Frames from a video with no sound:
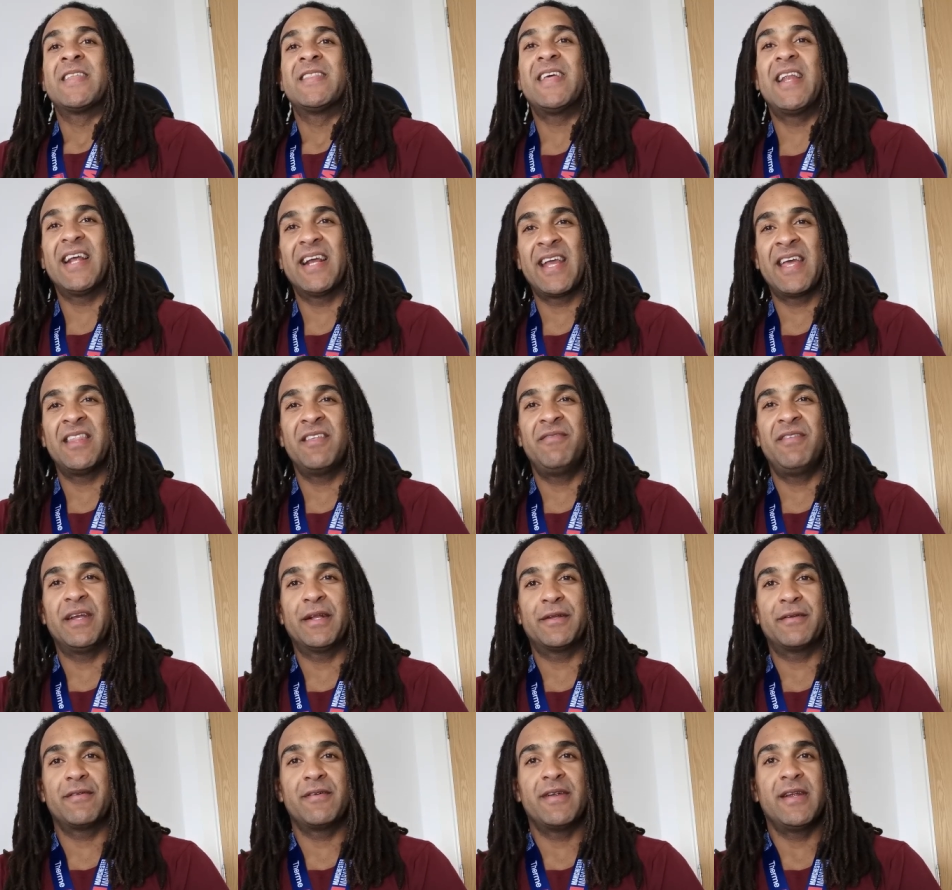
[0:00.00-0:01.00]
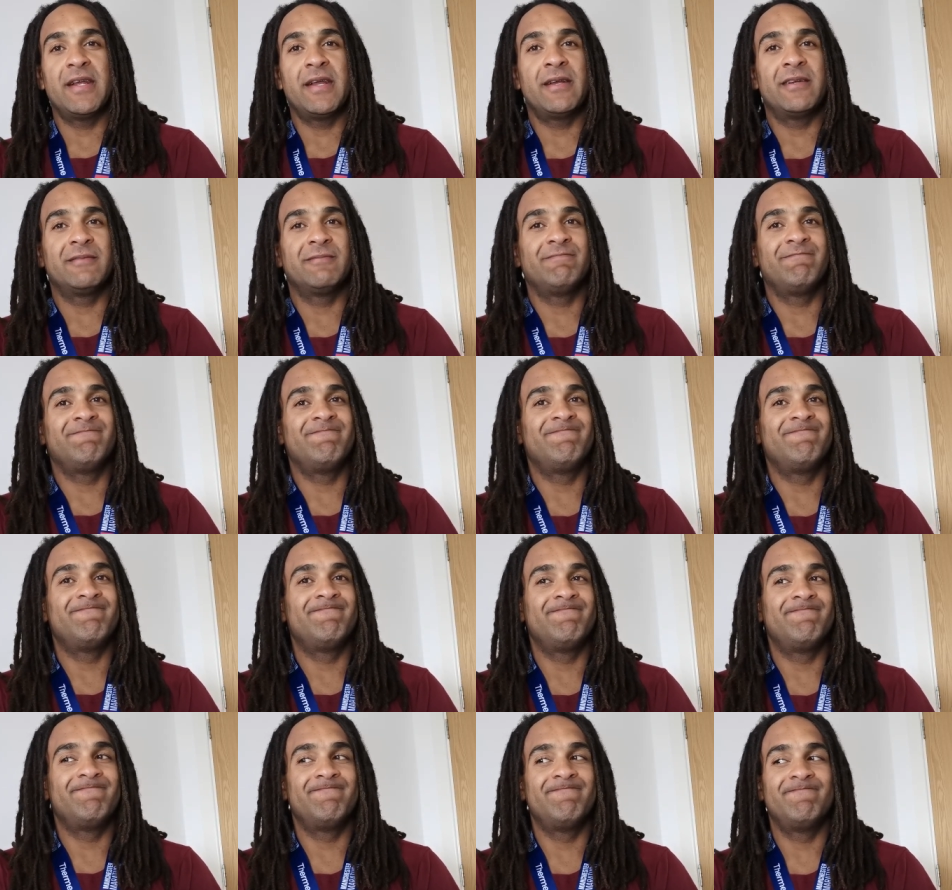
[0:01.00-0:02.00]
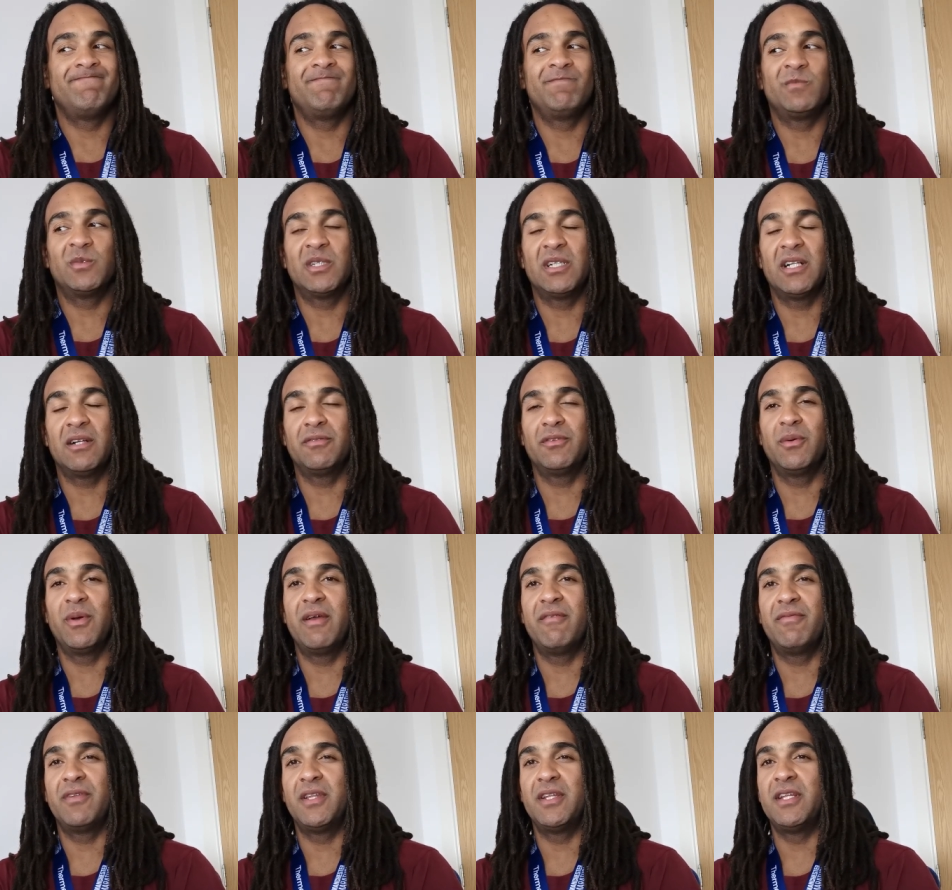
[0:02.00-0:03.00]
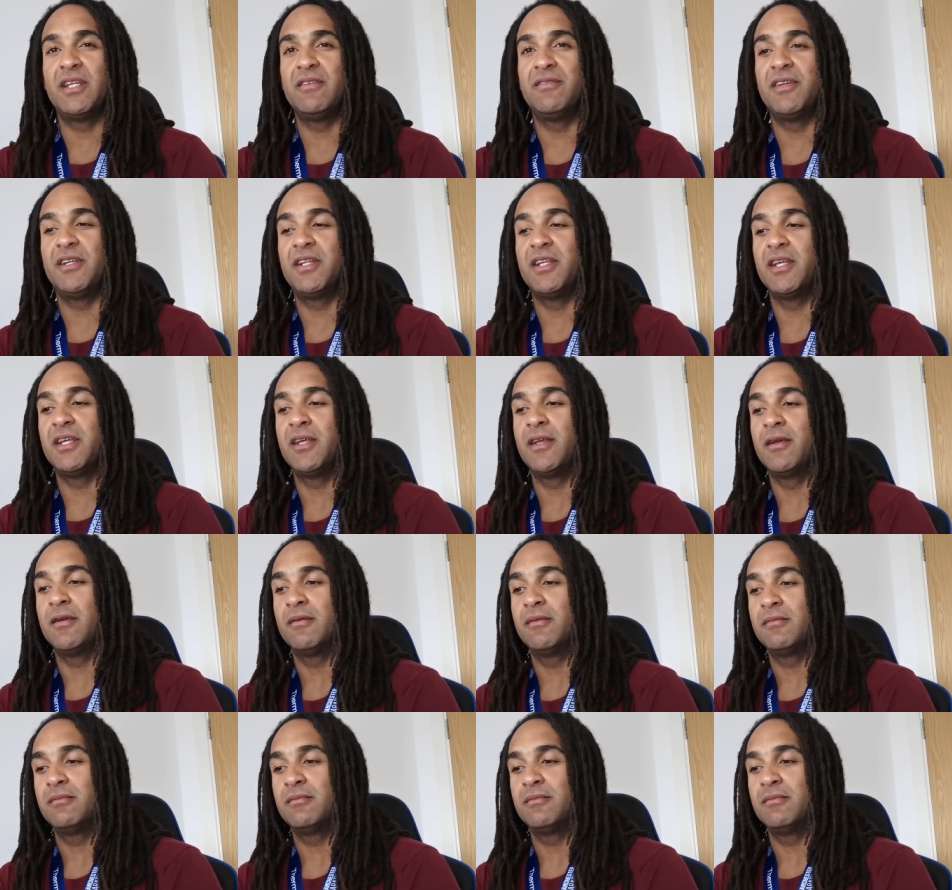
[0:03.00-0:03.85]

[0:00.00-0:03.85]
Did I get the victory? You'll have to wait for the DVD.